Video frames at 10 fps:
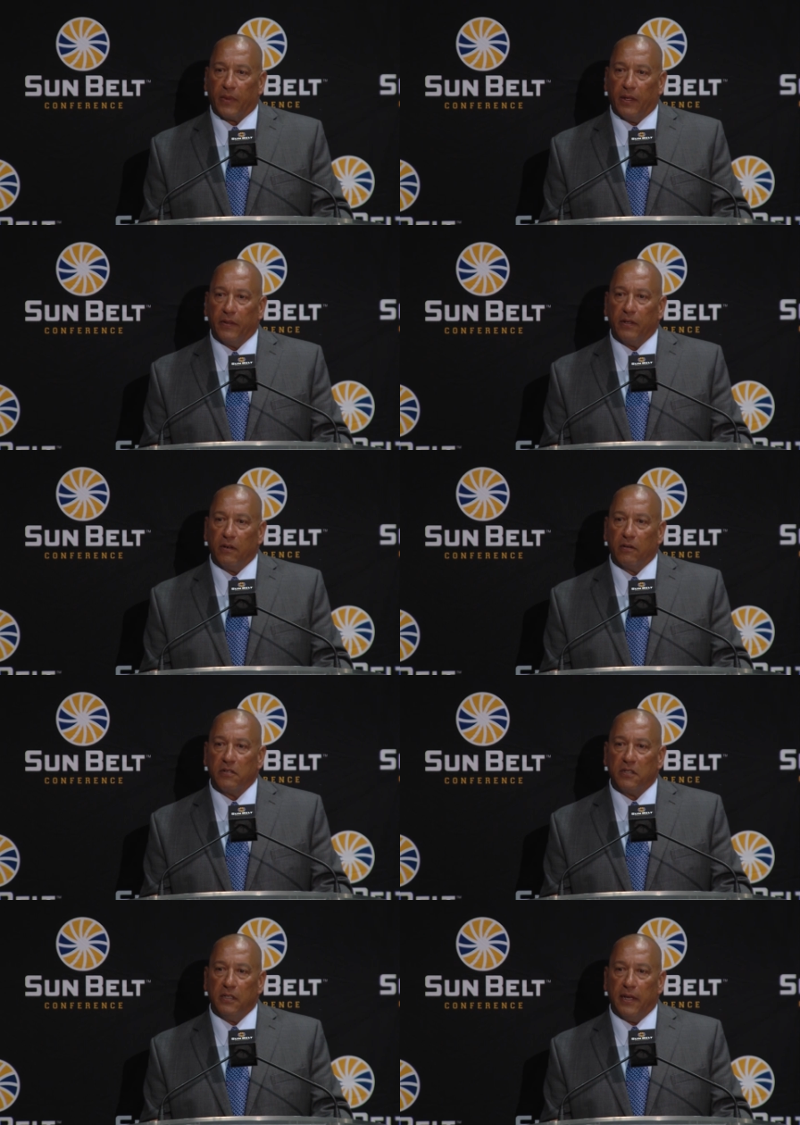I think you're going to
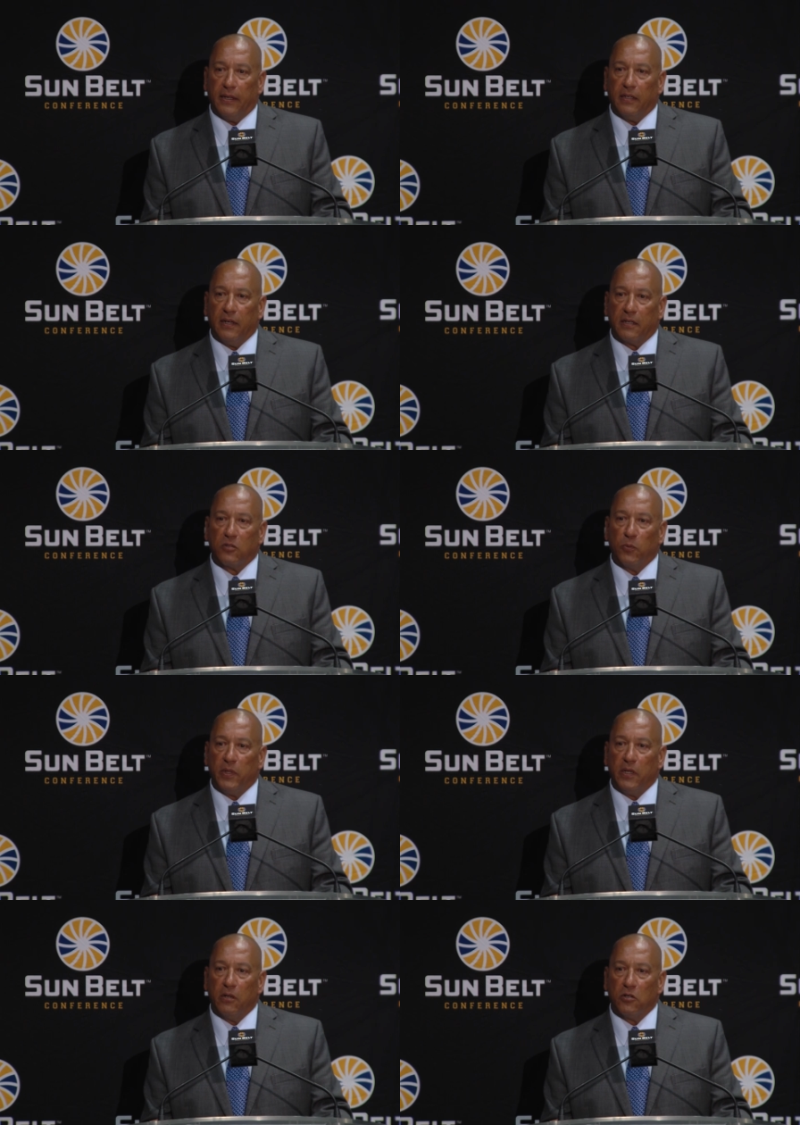see that in the next so
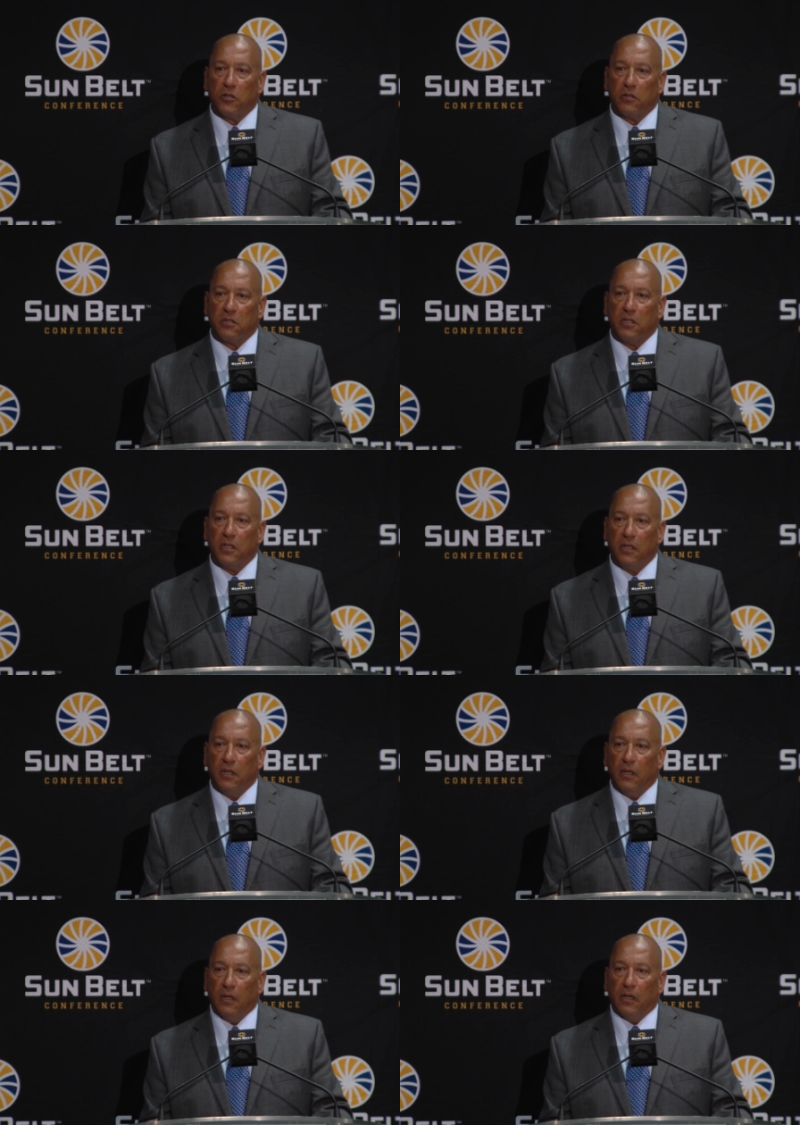many years. You're going to see,
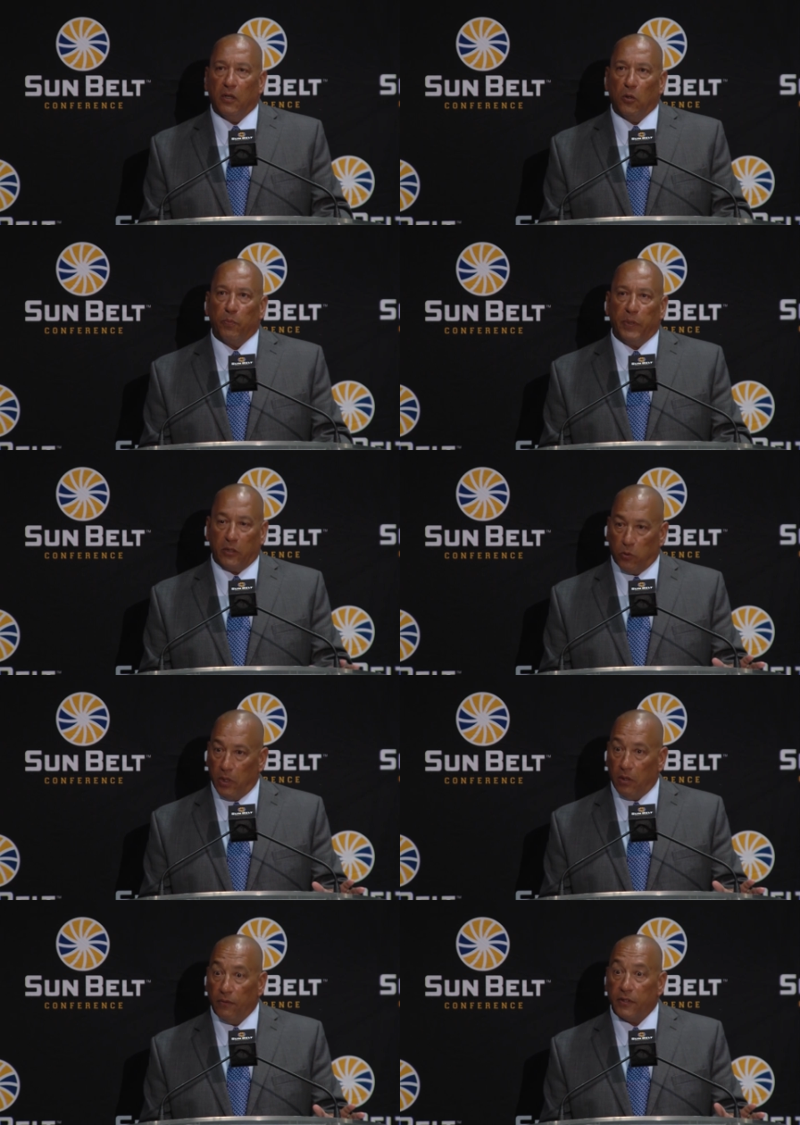you know, Big
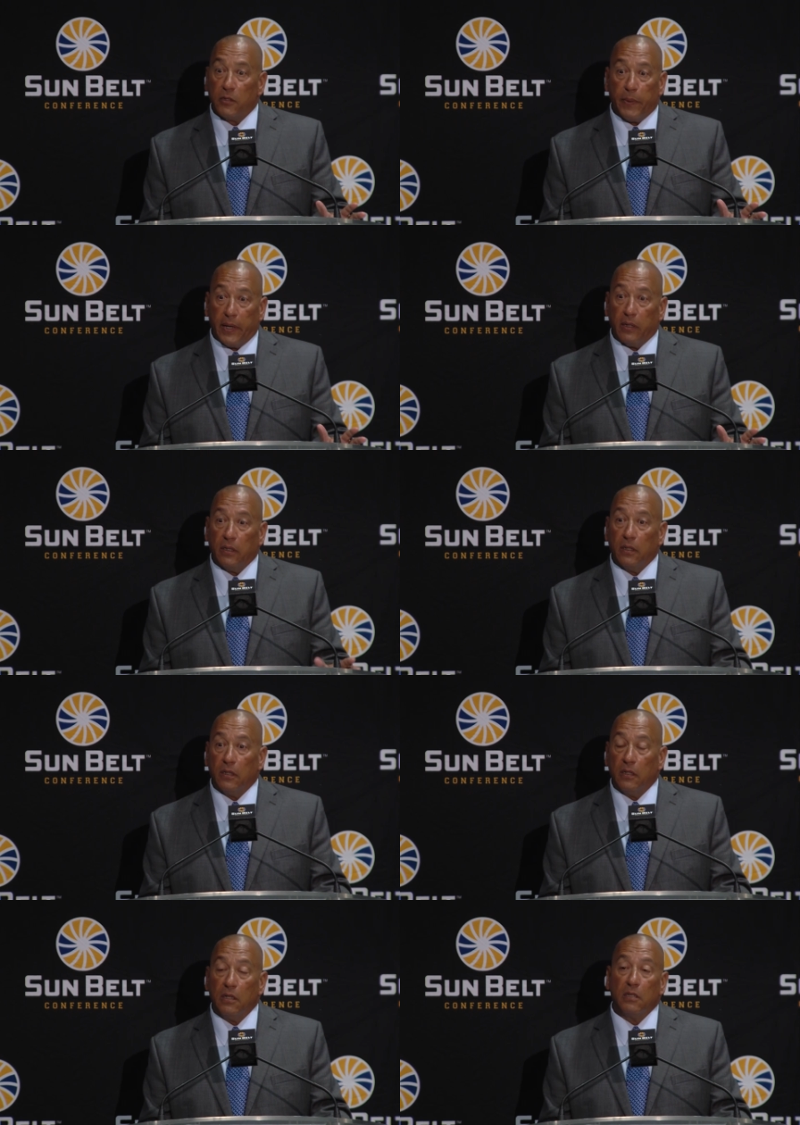12
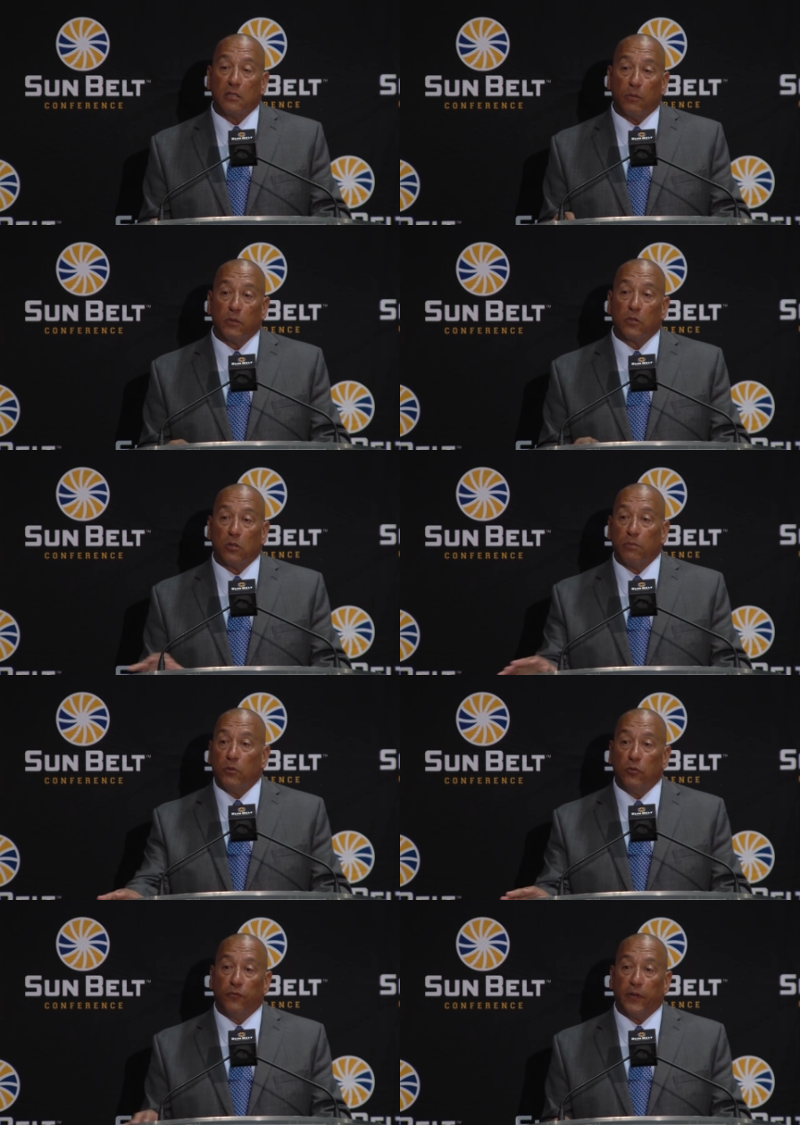expanding, and then someone's going to
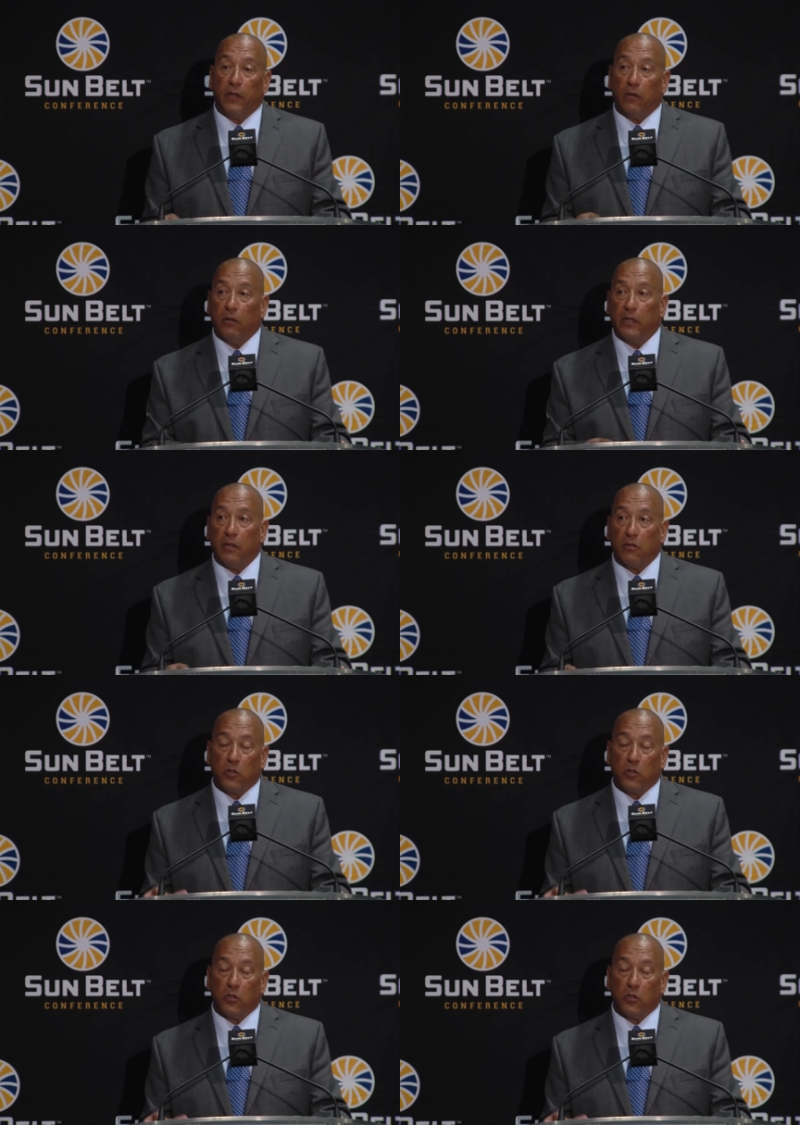move here and there.